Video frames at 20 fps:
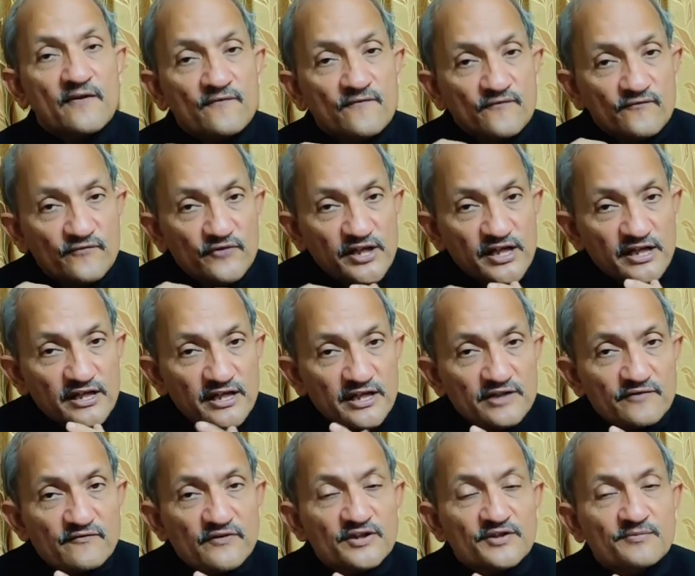Every
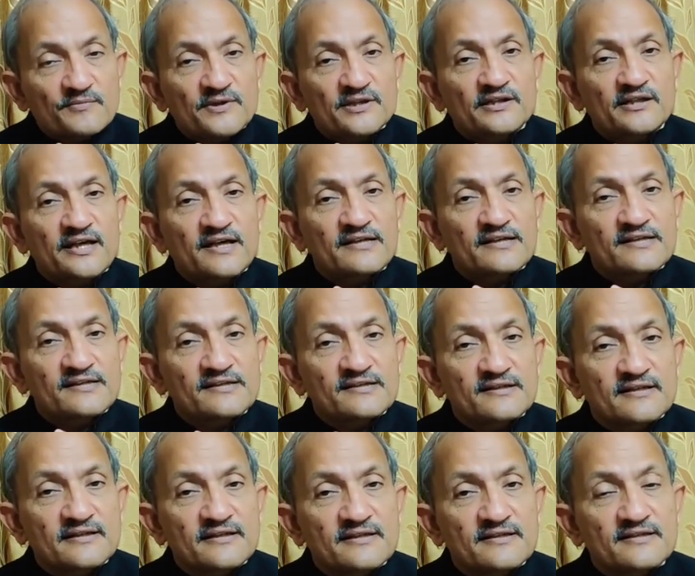investment carries
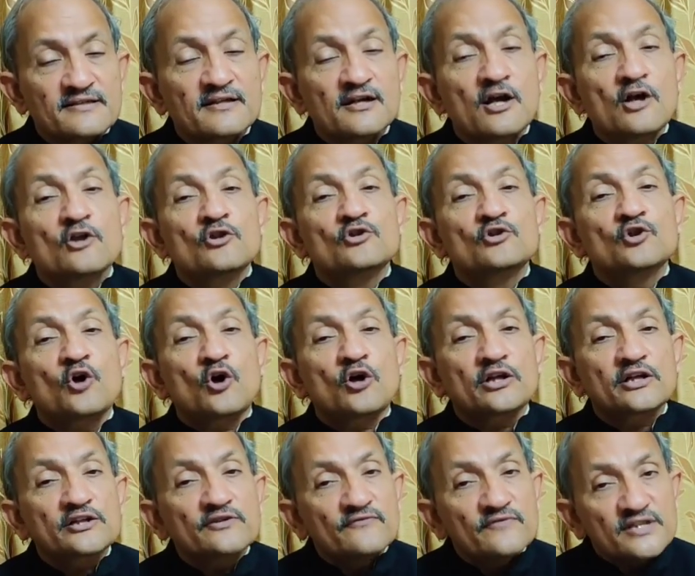risk.
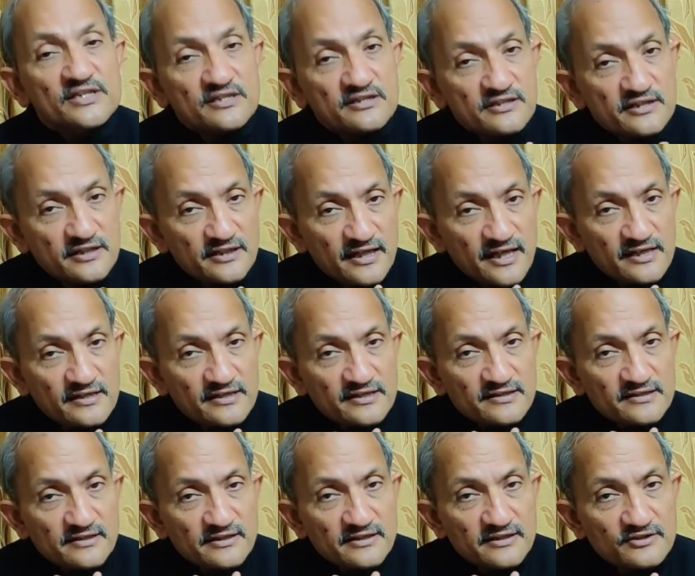Not investing
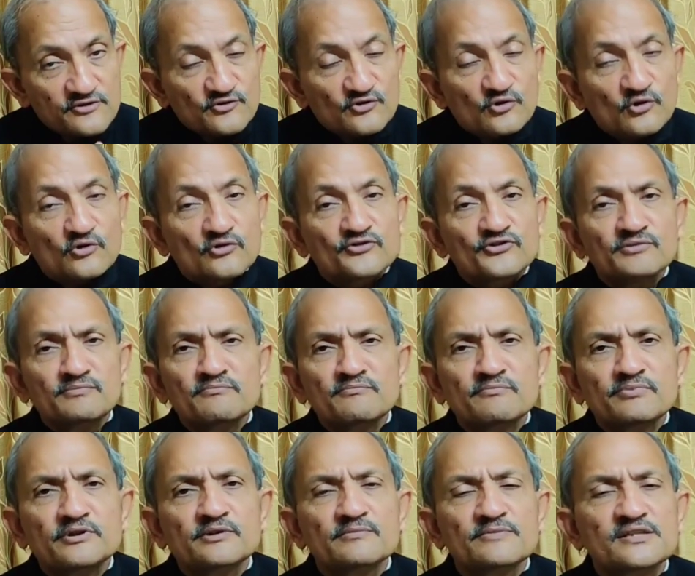carries risk. So
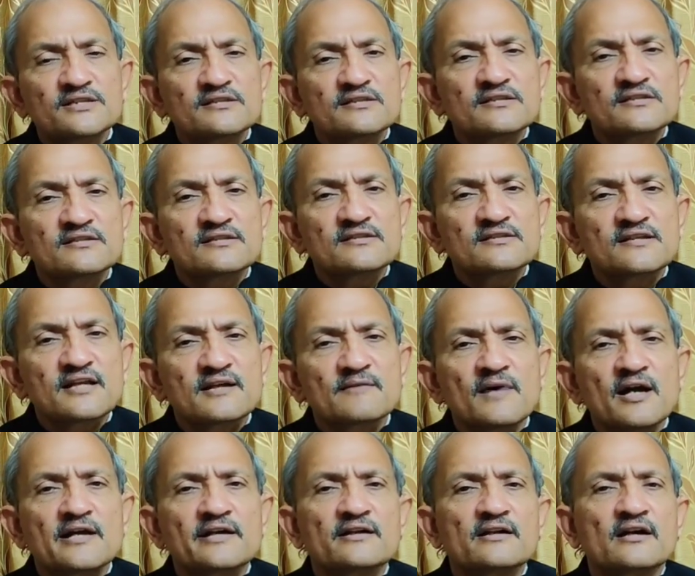simple businesses like
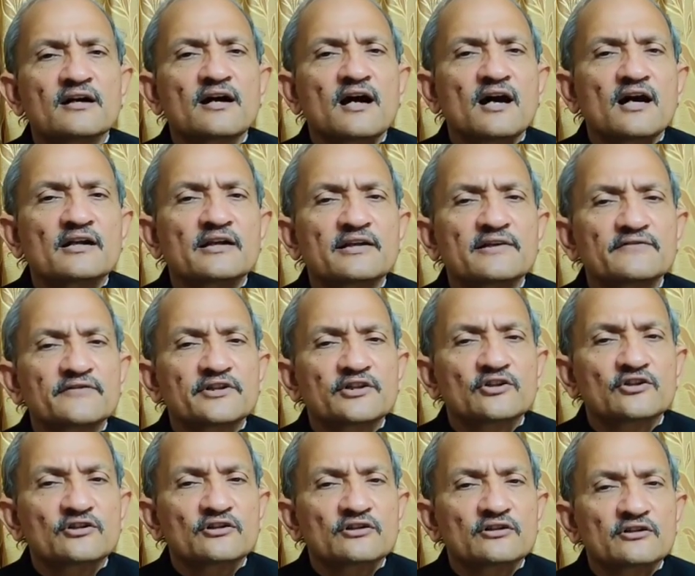buying a car,
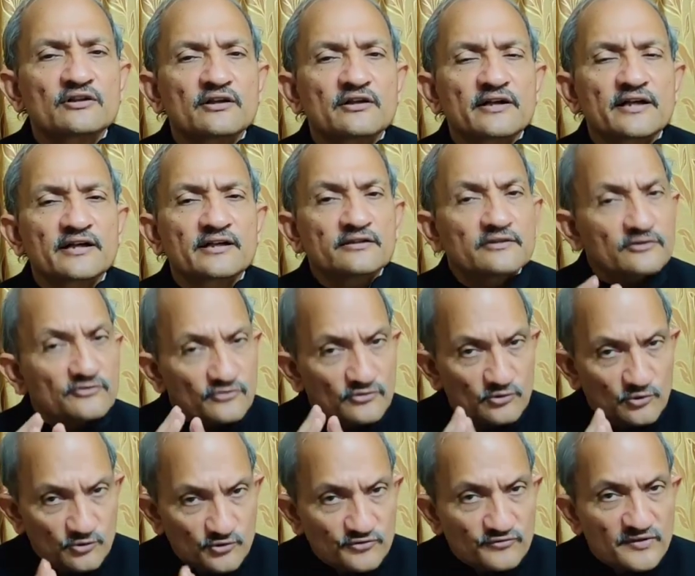giving on
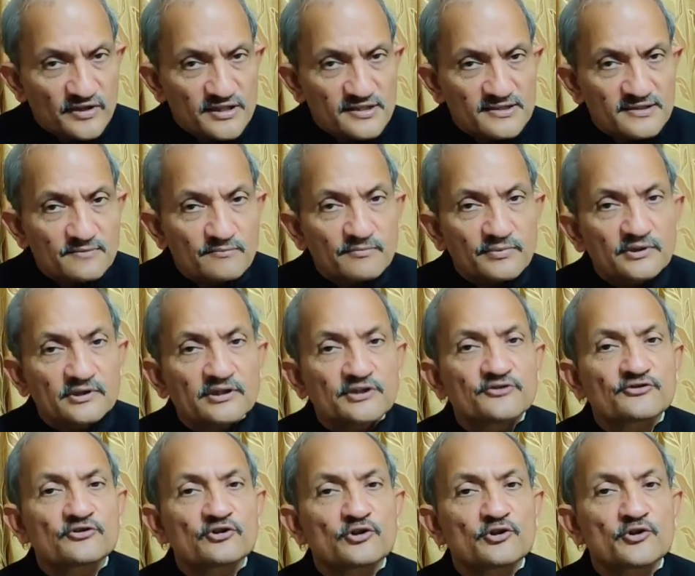rent looks very simple.
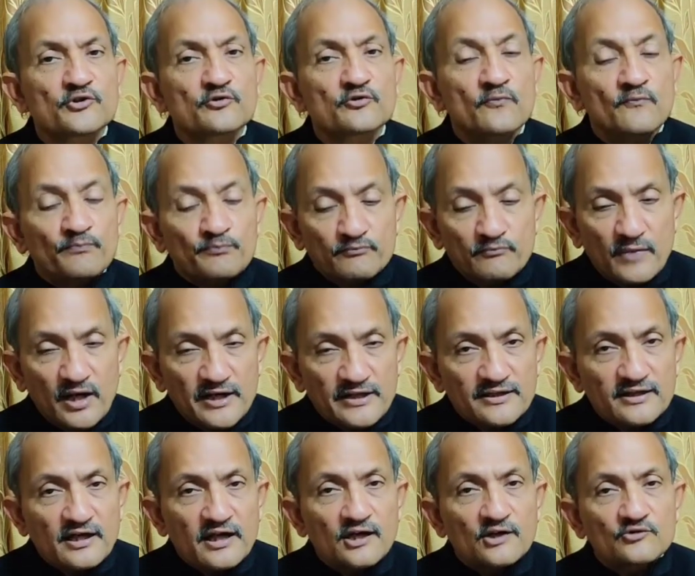It's not true.
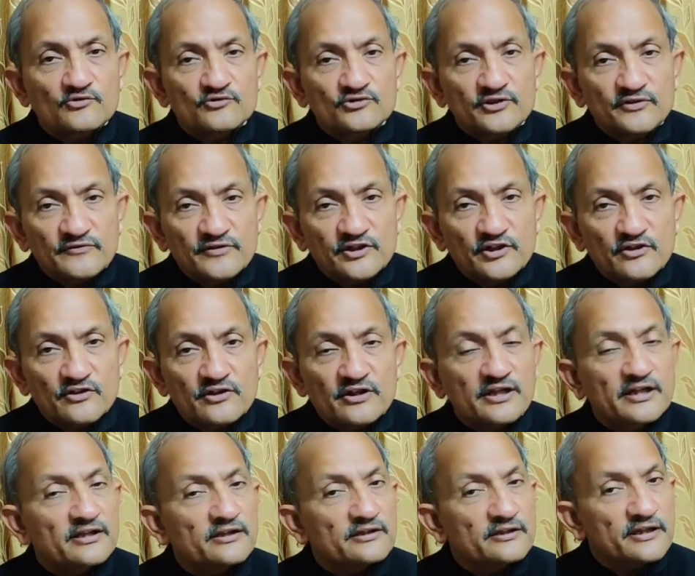Buying a house, giving on
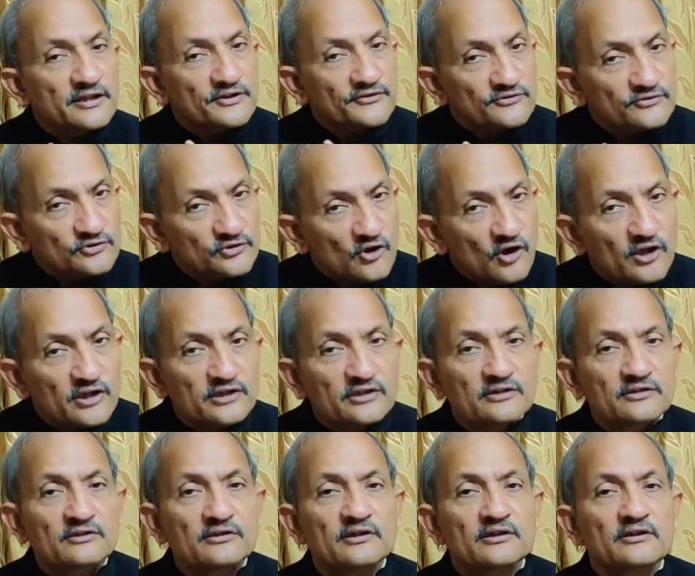rent is not
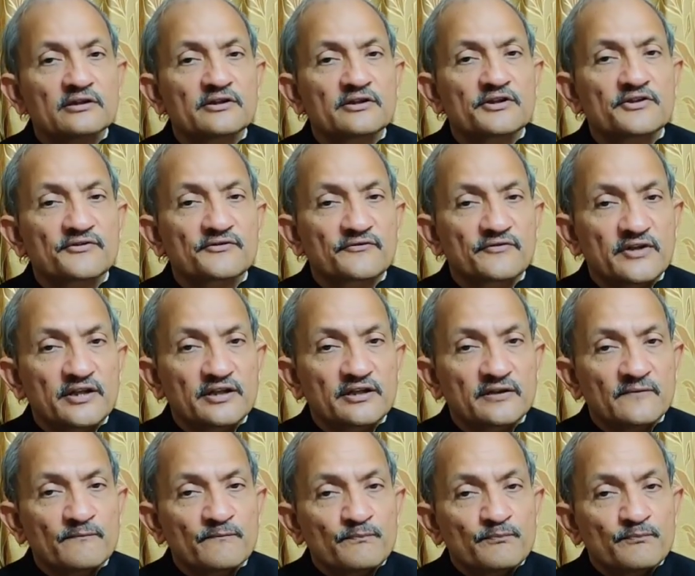risk-free.